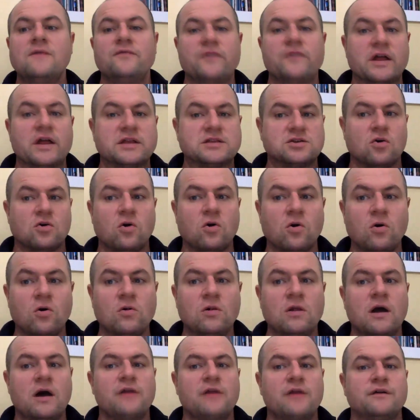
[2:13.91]
that's a
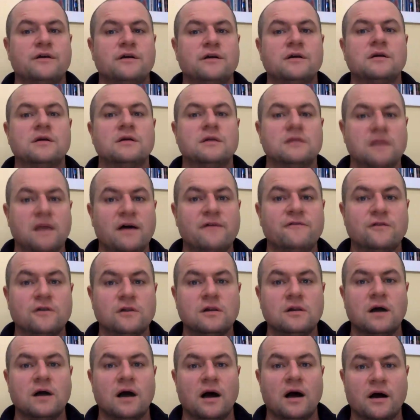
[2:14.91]
whole other
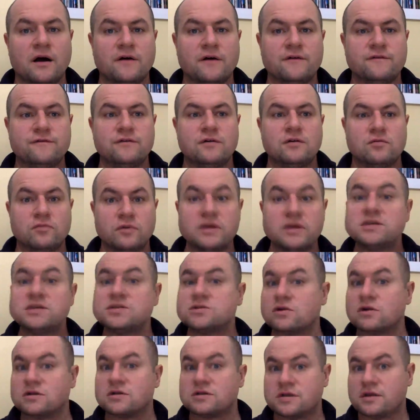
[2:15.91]
level of
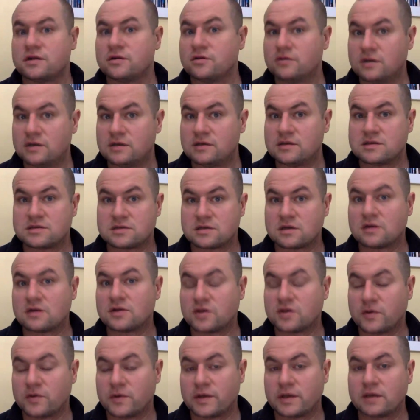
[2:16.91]
research that you need to
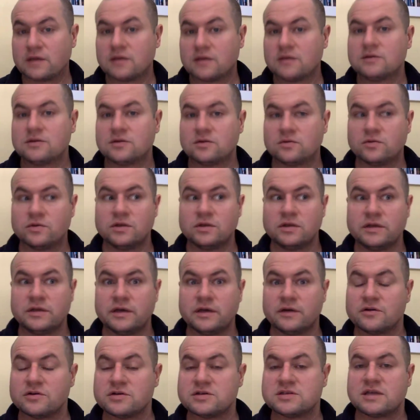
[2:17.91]
start doing to really
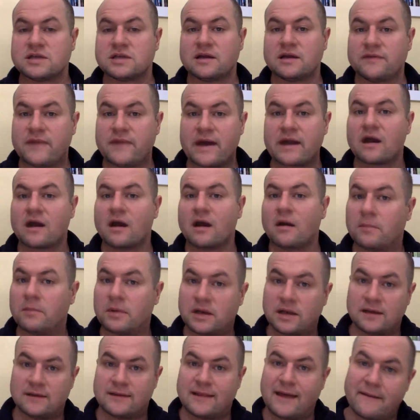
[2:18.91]
understand that
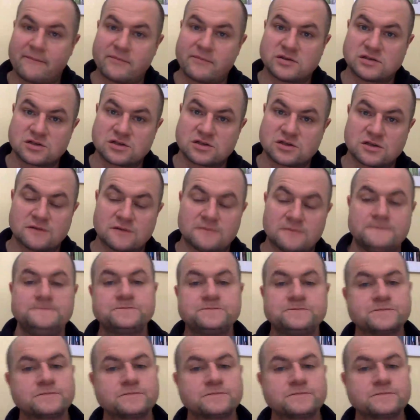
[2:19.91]
company and that position.